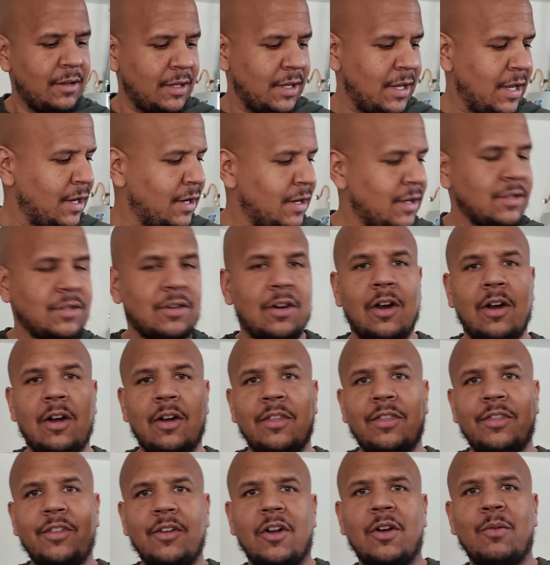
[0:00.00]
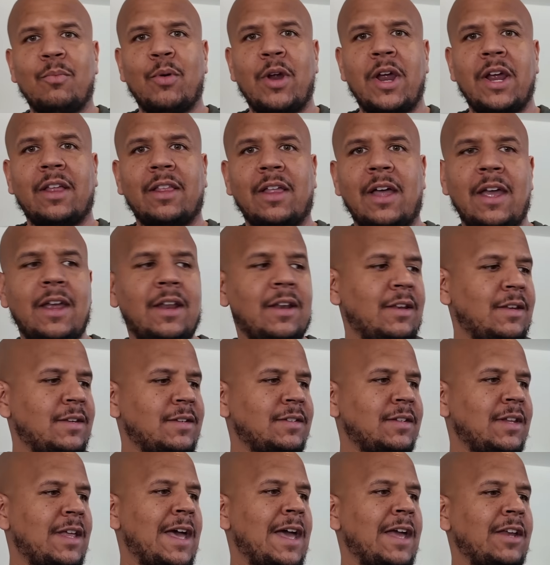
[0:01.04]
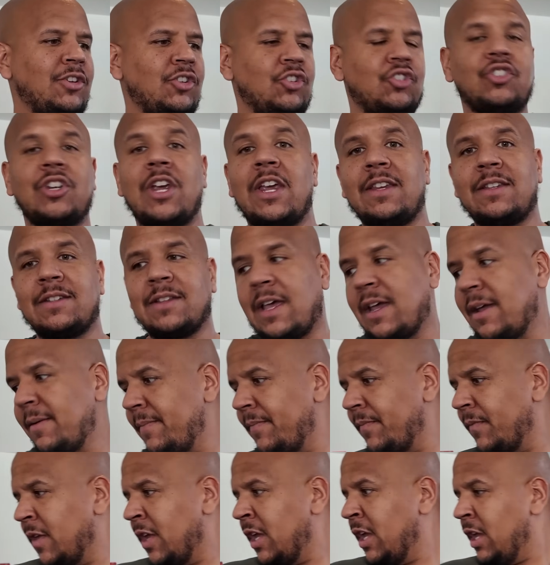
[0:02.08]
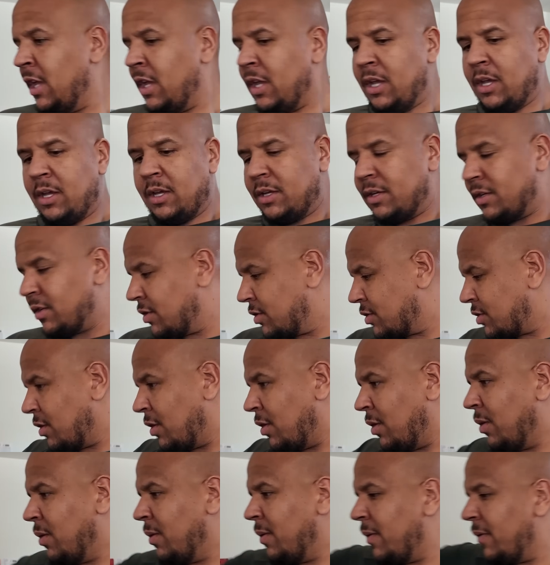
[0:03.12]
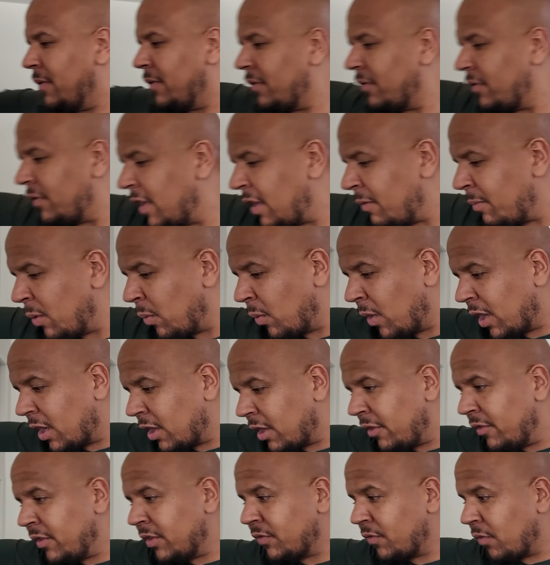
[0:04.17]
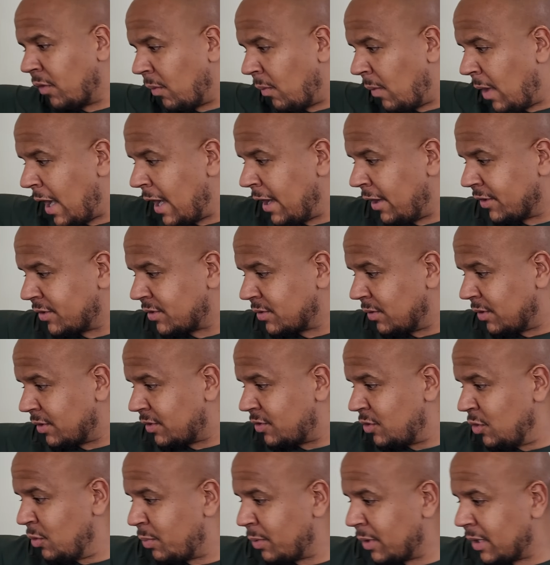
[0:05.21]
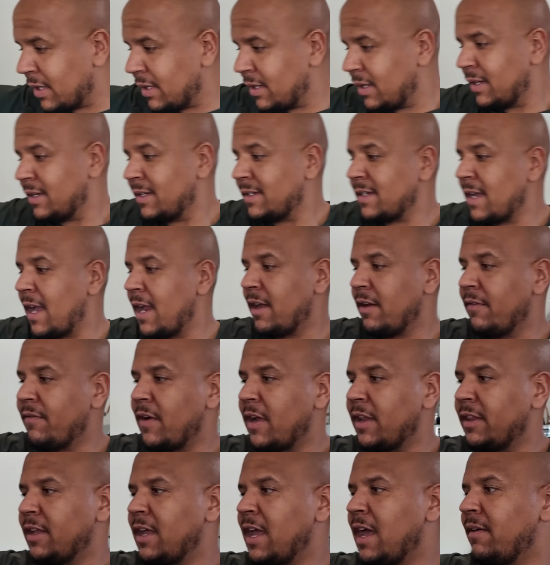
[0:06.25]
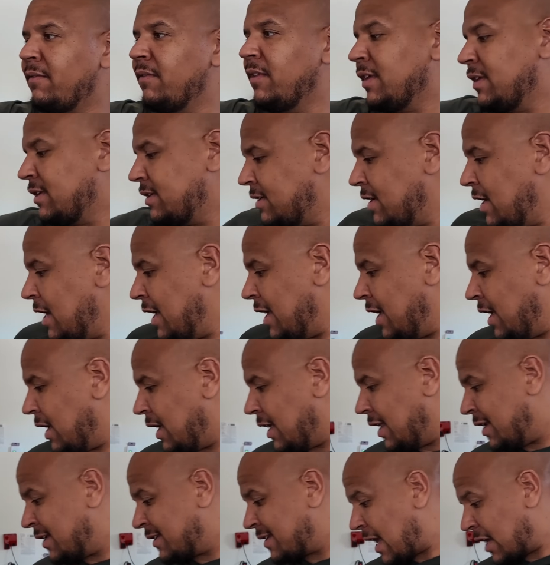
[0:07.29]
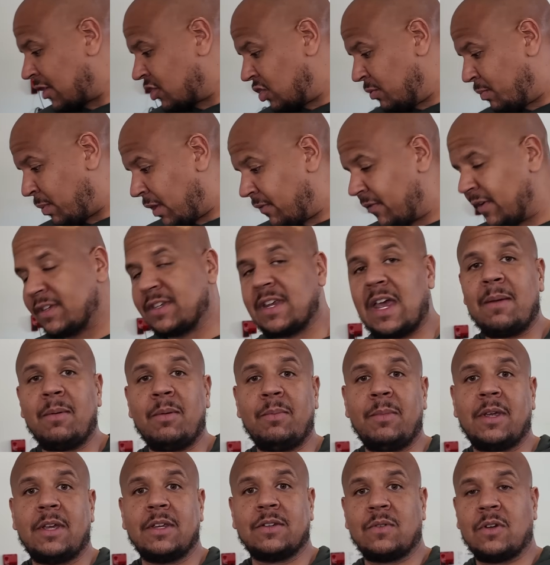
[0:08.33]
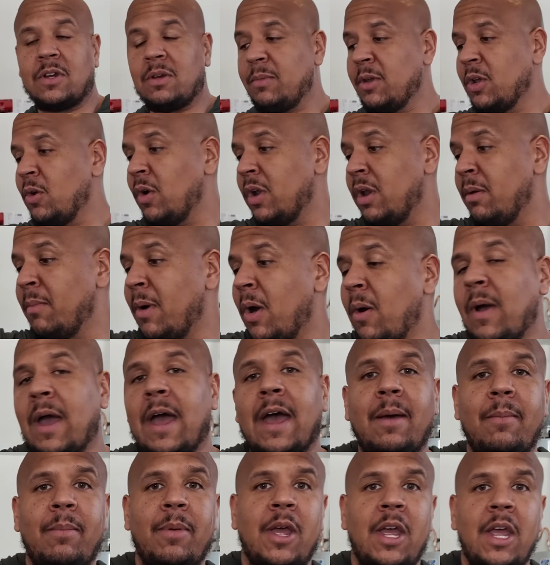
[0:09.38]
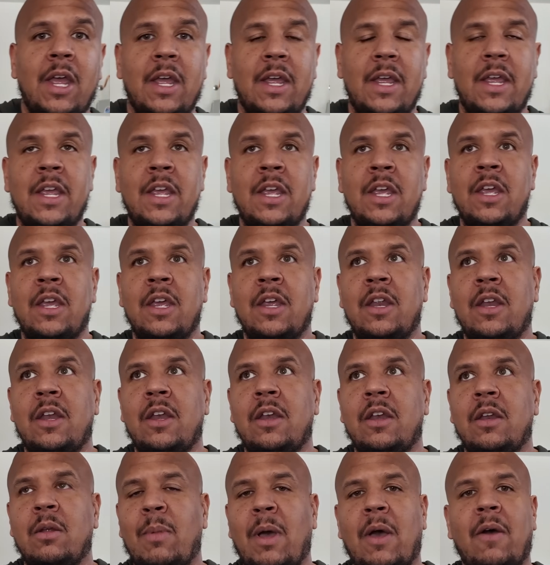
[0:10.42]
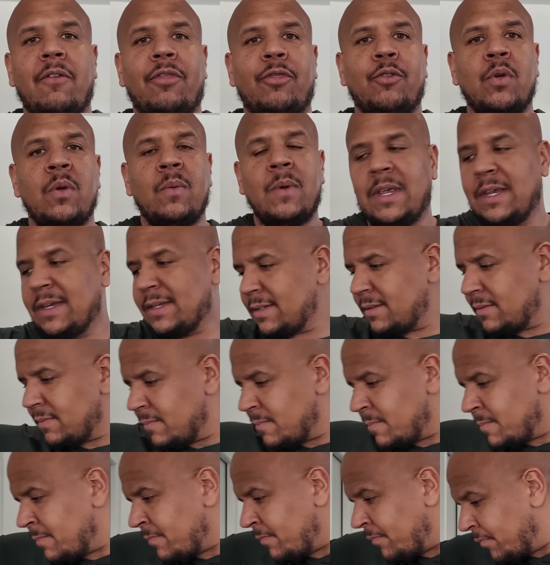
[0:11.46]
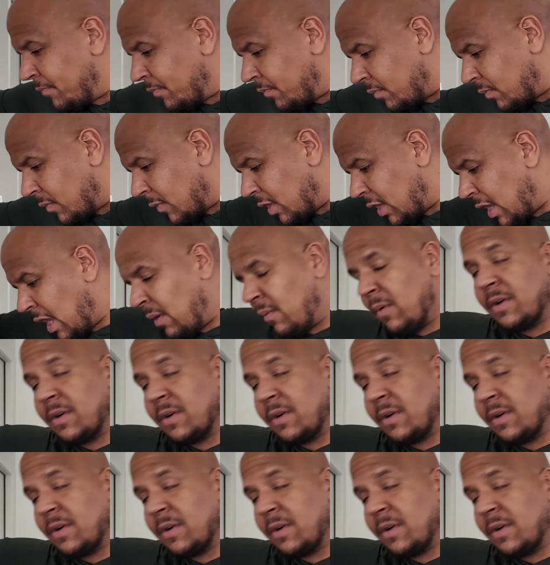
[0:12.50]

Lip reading: It is our third brake light / chase light. So they've been working on this for a while, so it's super exciting to finally have this. And it's actually perfect timing because we're gonna be going to Moab in 3 weeks. And